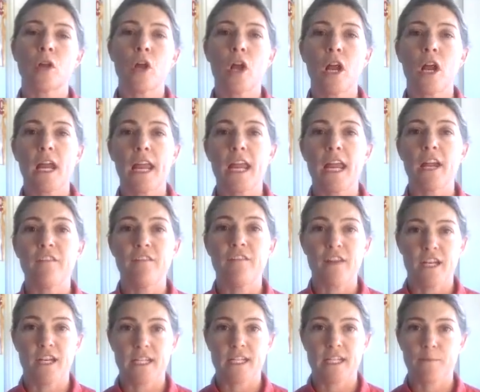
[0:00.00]
in a
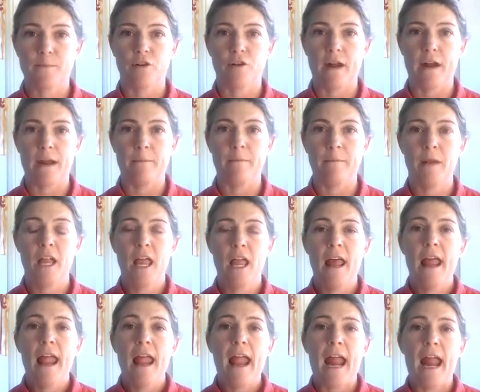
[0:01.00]
fitness program
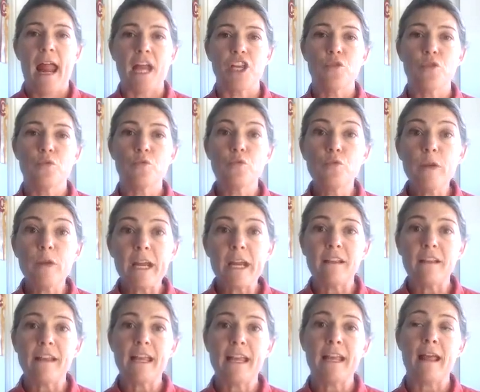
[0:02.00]
and you
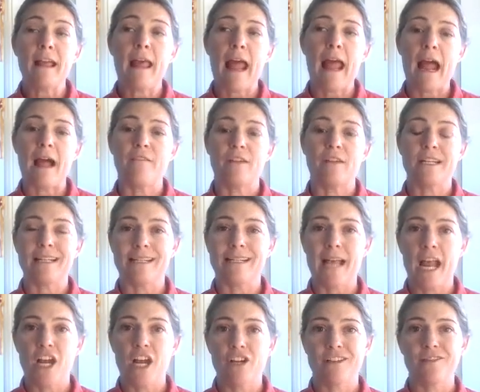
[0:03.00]
really have a
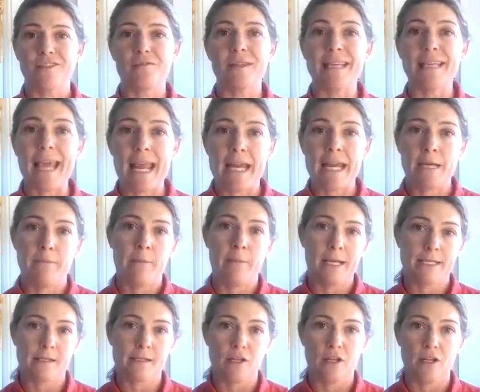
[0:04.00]
desire to gain
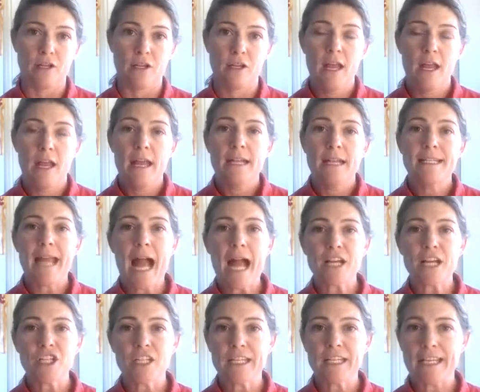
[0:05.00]
muscle, to
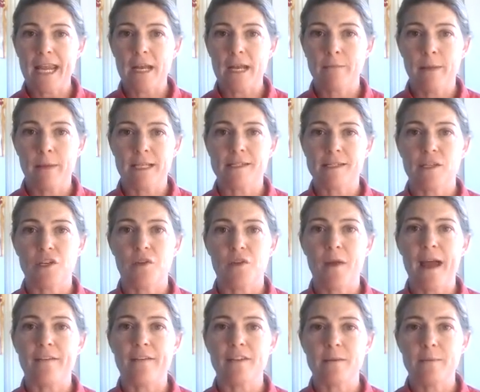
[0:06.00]
actually gain muscle, you
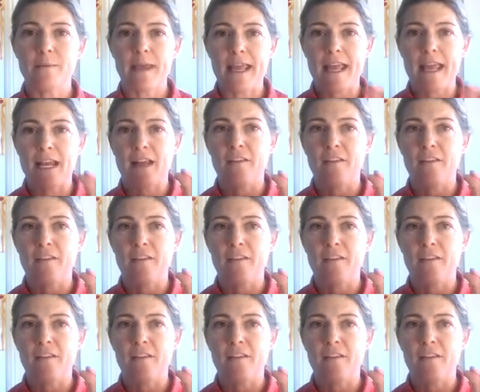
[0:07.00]
have to be in a